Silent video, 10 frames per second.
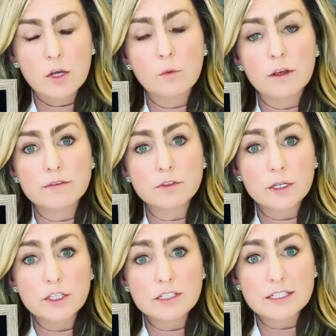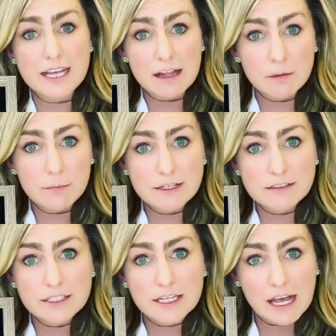We have switched to
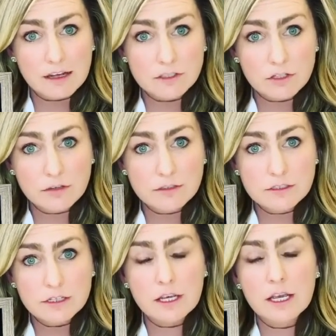telemedicine consults,